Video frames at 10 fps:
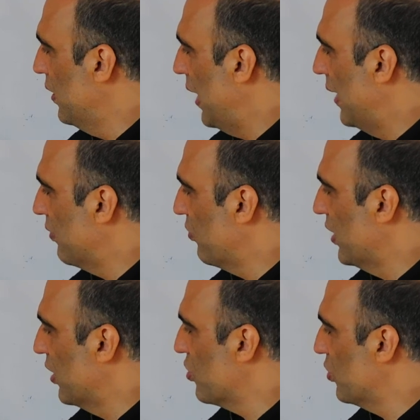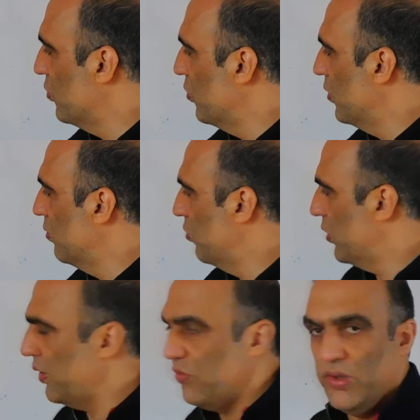and the CH2.
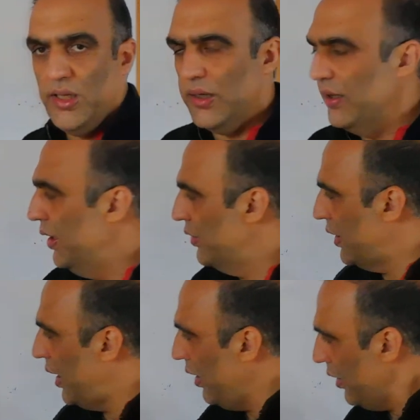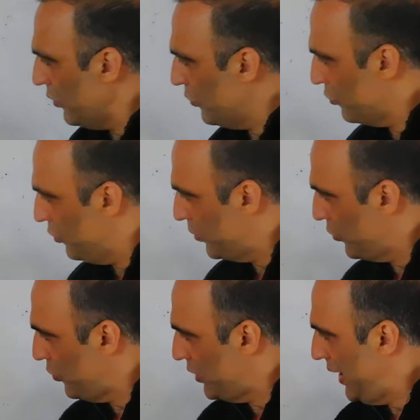Okay, you see the R group
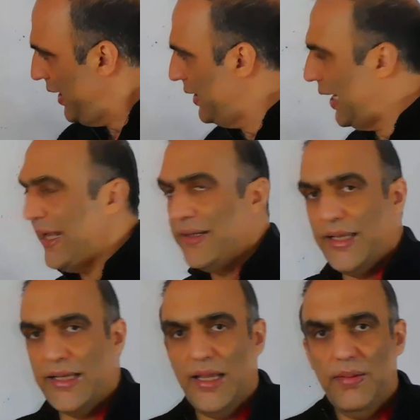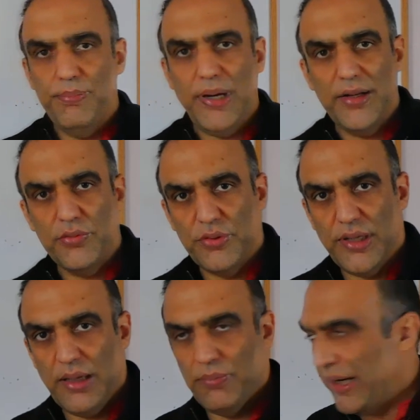rotate and again bind to
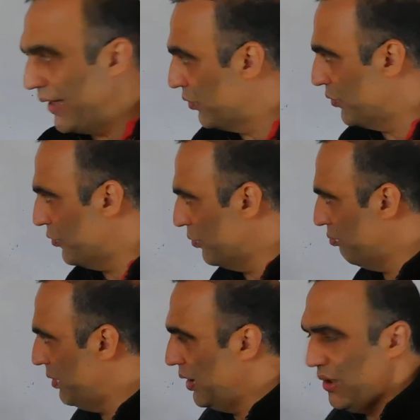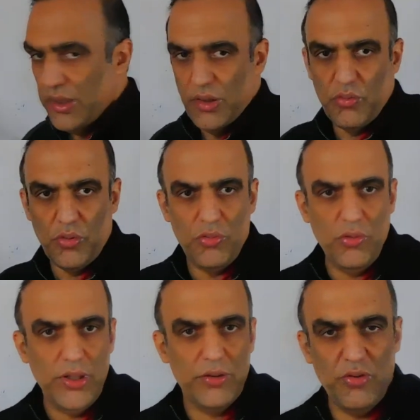the amine group. It
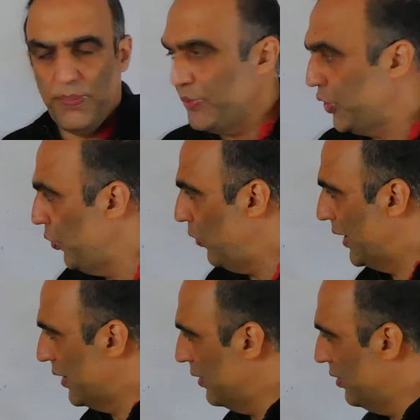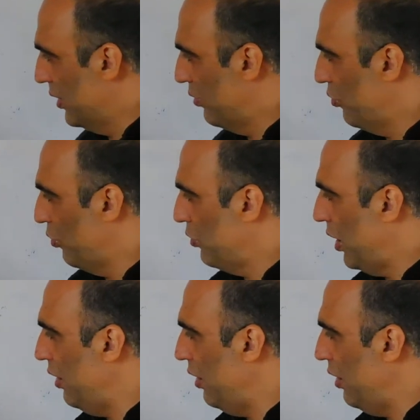is a proline. It is also